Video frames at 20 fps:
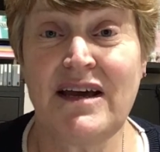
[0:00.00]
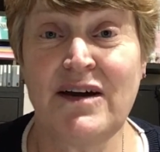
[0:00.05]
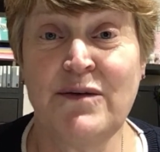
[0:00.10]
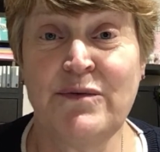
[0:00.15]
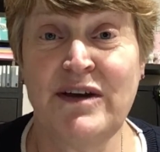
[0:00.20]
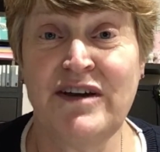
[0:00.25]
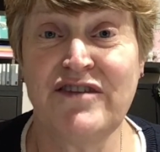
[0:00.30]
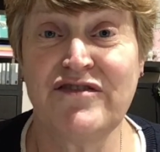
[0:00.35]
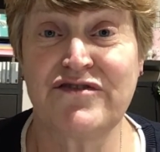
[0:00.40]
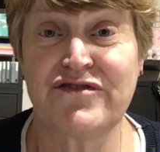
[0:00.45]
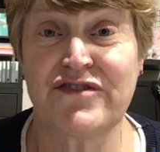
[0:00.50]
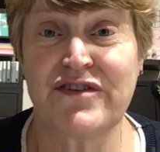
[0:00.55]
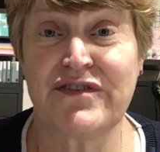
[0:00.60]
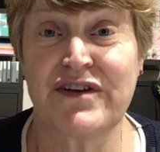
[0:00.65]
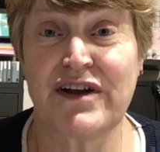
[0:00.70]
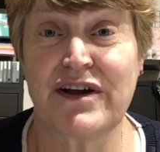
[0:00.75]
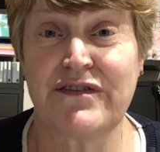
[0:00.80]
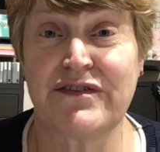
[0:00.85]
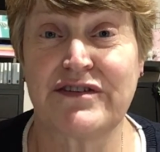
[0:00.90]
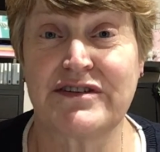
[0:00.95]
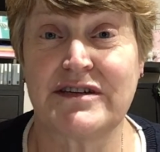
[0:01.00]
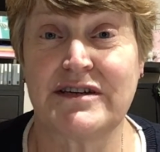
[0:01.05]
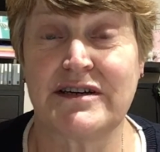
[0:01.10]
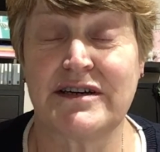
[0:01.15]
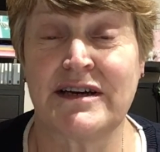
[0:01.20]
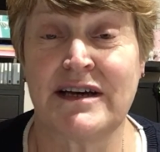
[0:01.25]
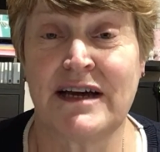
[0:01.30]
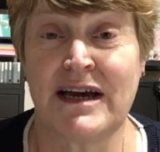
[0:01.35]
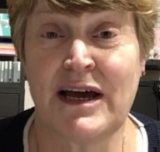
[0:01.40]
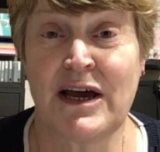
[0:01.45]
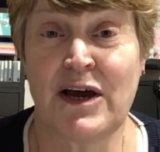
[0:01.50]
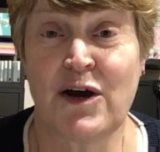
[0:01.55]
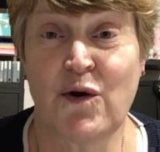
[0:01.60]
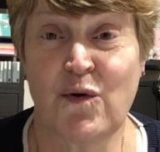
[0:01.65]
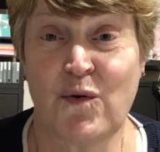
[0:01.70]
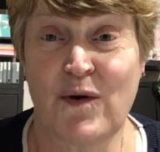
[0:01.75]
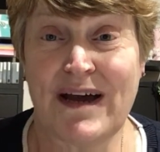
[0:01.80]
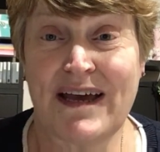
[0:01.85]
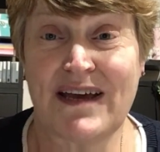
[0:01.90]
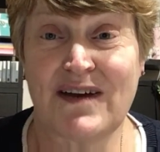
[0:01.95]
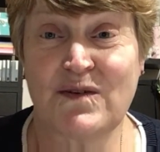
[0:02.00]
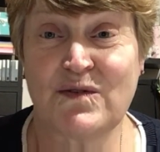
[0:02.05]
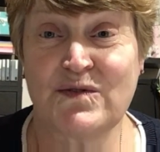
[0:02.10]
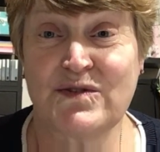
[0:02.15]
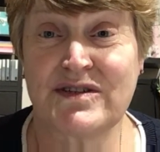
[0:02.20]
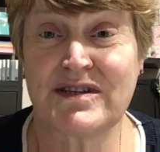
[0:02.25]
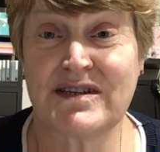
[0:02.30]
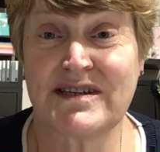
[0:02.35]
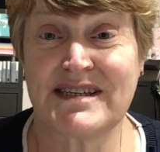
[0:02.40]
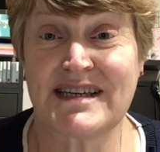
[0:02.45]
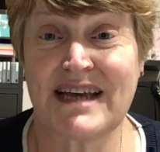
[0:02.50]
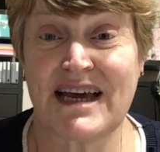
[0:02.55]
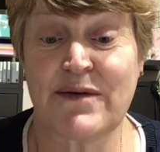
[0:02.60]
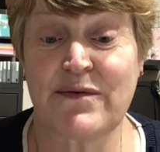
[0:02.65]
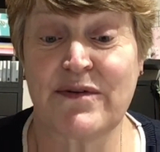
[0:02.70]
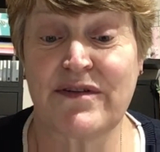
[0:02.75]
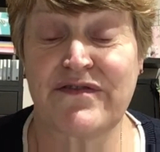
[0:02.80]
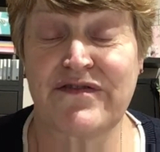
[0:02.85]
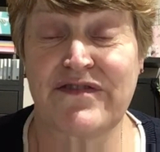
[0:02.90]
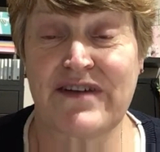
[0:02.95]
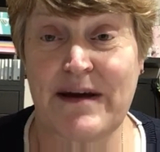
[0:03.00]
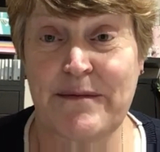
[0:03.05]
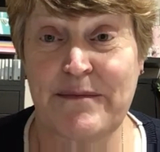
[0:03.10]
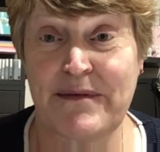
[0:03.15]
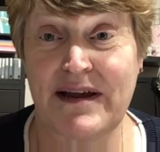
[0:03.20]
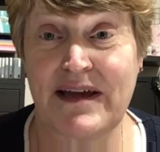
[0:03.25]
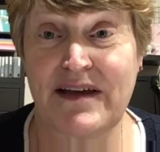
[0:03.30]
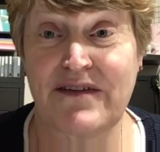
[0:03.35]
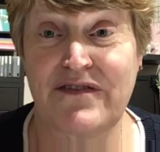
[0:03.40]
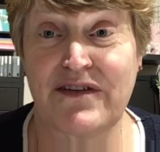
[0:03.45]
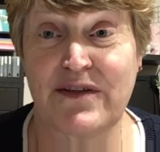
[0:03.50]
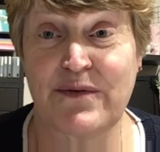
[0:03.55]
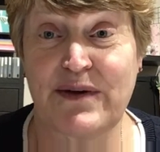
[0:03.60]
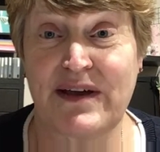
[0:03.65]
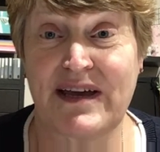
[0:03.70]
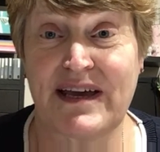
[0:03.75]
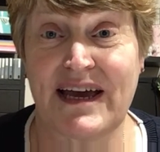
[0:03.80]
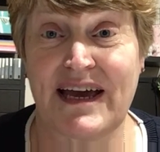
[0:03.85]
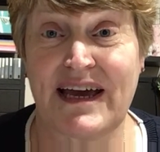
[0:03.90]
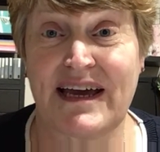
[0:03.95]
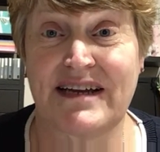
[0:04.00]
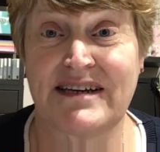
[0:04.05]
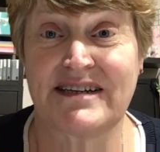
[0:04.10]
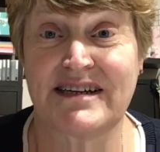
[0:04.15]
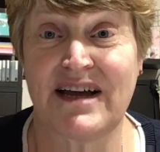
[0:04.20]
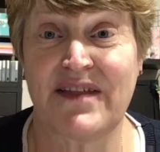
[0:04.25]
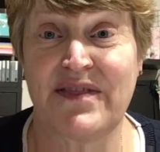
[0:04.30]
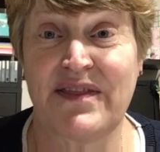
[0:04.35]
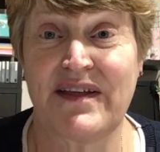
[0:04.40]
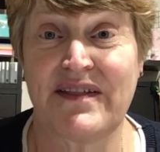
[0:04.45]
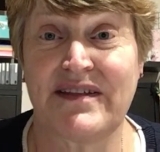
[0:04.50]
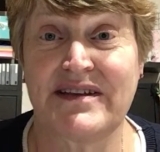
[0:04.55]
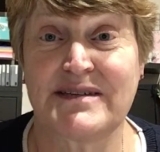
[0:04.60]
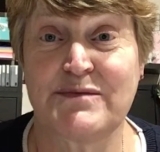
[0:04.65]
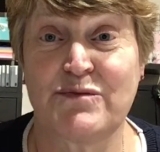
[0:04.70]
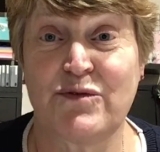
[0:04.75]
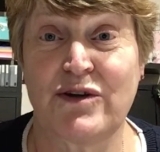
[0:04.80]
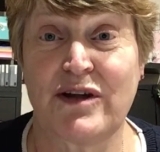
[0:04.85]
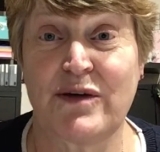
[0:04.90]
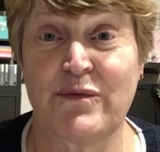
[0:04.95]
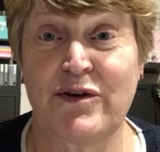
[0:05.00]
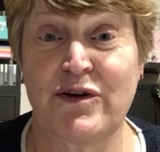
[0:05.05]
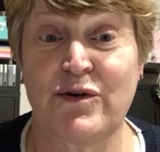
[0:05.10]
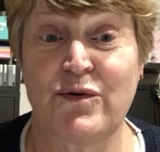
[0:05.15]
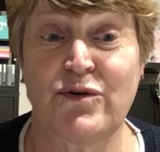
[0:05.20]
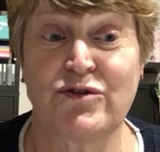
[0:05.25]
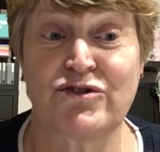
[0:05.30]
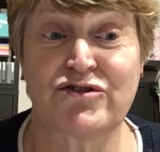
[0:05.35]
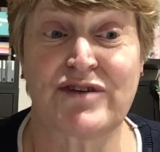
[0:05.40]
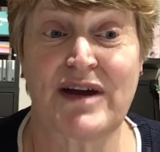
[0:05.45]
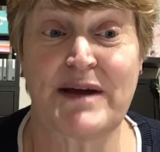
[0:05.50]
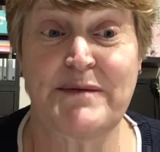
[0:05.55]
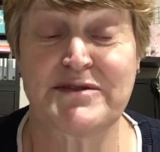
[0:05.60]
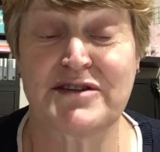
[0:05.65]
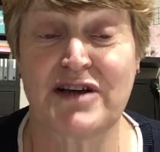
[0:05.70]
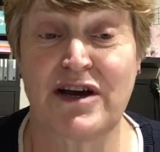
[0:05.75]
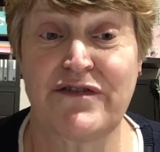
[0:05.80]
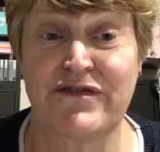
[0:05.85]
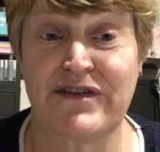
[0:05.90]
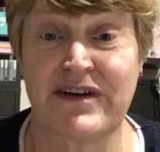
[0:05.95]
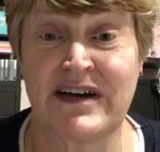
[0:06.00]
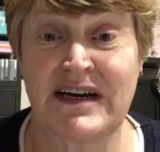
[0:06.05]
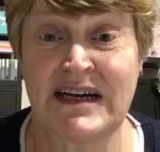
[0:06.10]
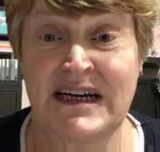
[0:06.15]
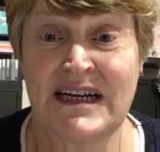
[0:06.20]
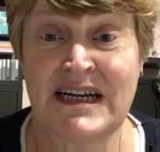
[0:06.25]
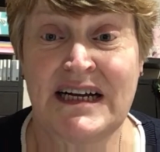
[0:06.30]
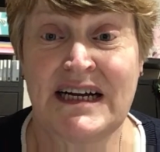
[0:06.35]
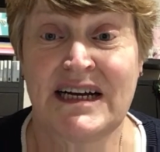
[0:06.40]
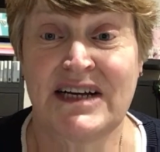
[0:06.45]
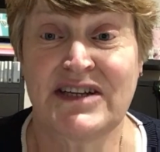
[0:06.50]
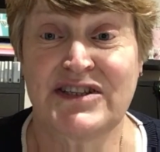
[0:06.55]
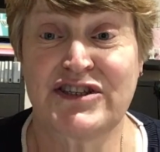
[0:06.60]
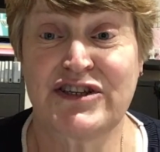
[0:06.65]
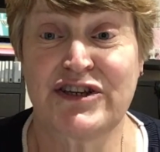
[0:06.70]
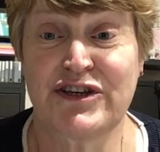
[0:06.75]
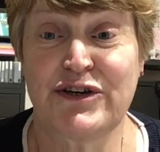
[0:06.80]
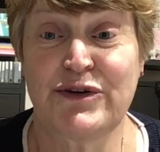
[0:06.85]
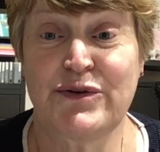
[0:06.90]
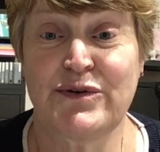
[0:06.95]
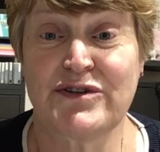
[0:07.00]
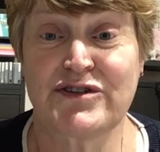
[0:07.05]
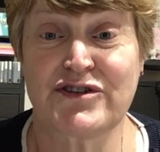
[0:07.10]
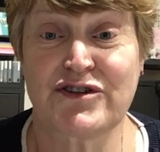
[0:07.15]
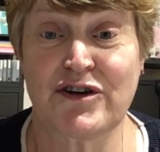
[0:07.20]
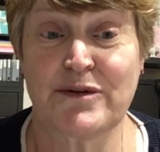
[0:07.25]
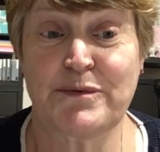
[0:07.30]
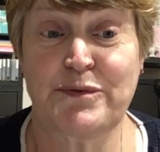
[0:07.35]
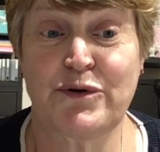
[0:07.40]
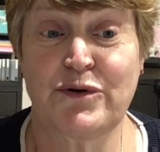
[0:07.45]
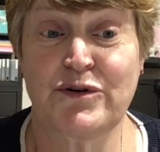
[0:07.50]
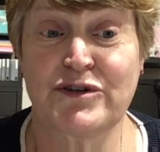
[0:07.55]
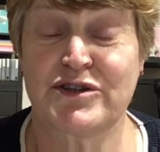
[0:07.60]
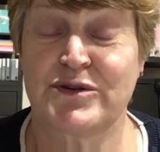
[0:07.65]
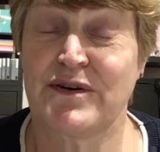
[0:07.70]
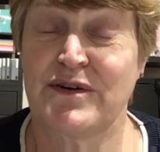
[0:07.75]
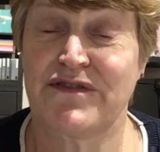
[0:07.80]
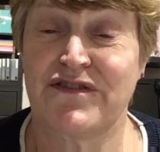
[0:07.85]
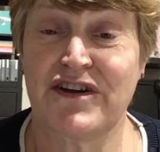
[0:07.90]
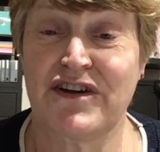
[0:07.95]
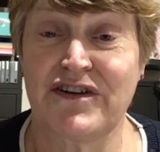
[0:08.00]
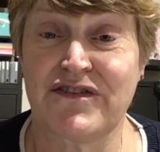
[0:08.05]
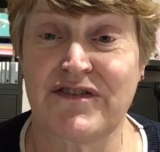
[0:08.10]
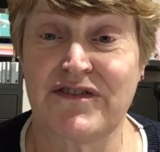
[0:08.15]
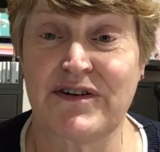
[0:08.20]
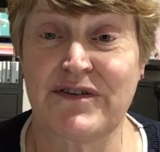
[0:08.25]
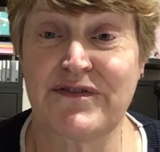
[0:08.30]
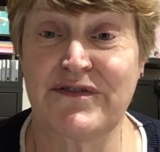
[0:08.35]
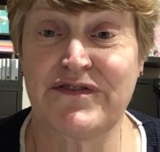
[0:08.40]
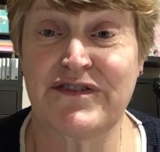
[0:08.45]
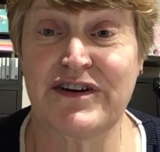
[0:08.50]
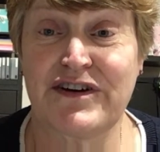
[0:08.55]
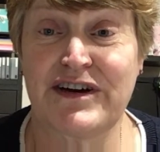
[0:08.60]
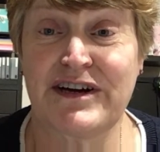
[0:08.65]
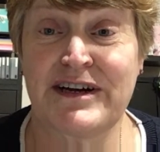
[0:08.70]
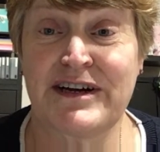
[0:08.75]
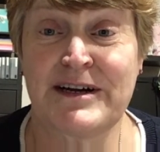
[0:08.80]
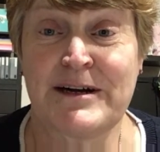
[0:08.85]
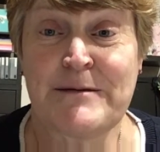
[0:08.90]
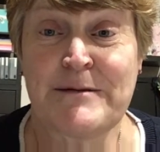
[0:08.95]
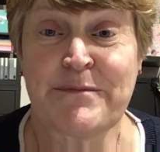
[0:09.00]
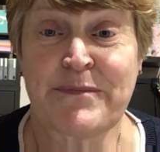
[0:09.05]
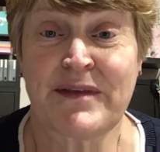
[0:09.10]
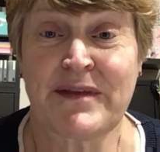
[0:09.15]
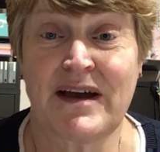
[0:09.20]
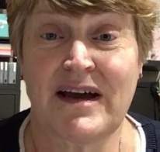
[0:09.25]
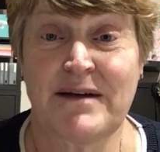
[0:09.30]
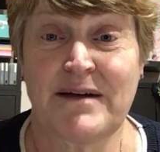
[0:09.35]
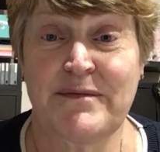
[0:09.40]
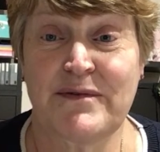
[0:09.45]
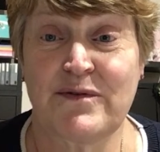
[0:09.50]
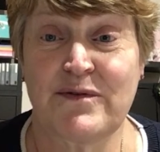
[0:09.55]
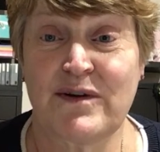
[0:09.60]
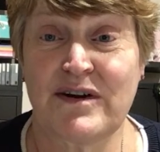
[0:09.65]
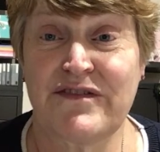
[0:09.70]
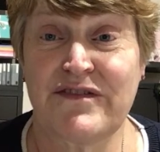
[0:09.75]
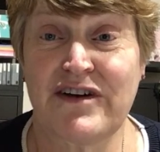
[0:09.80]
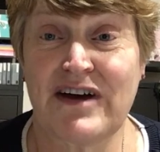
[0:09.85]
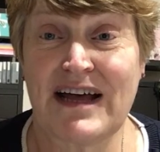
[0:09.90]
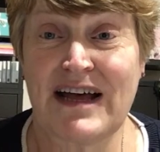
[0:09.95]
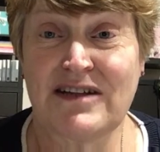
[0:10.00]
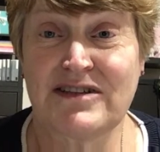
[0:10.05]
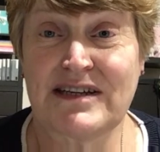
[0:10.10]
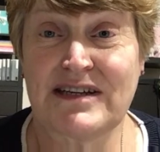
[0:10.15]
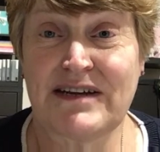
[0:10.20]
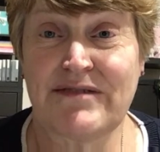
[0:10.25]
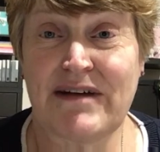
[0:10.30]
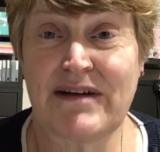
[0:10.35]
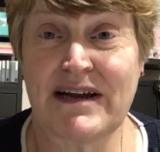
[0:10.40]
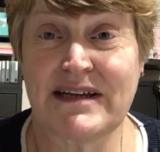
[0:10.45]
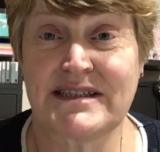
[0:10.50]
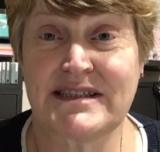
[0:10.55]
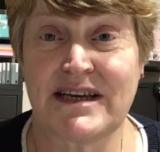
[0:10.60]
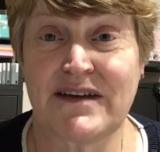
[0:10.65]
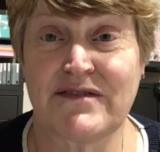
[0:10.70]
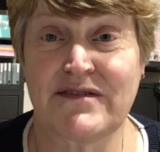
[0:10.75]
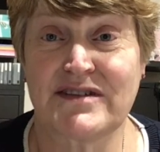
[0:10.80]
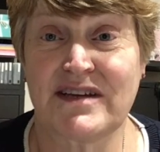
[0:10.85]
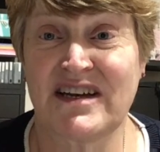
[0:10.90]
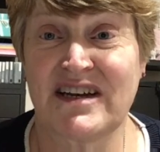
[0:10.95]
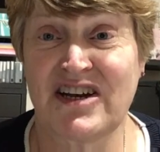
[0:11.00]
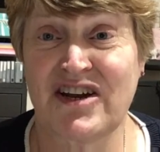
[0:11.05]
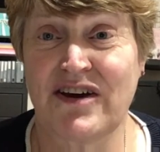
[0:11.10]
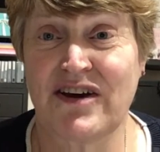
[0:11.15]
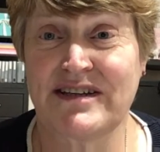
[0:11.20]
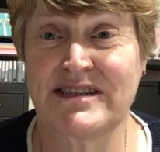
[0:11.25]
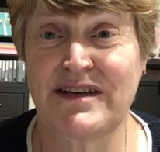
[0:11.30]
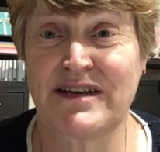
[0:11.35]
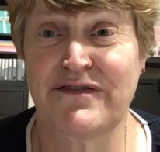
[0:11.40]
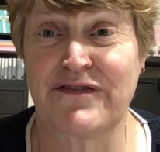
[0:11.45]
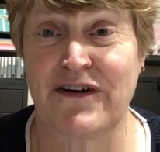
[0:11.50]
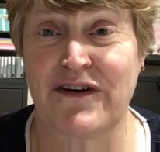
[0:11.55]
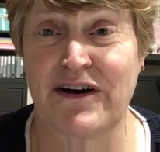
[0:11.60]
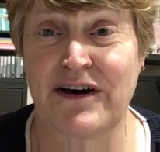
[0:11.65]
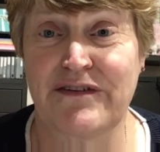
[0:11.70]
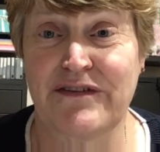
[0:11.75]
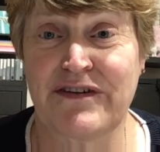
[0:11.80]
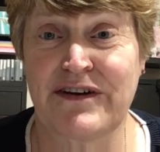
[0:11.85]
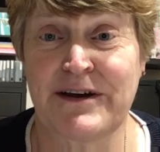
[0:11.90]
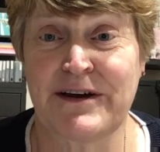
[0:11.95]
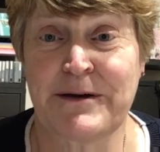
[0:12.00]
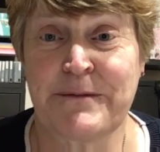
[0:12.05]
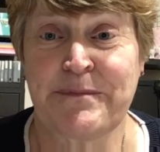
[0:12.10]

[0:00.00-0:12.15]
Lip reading: We've driven over to Wales to stay with family for the weekend, and then this morning we all traipsed over to Stockport to a funeral for one of our elderly relatives at 95.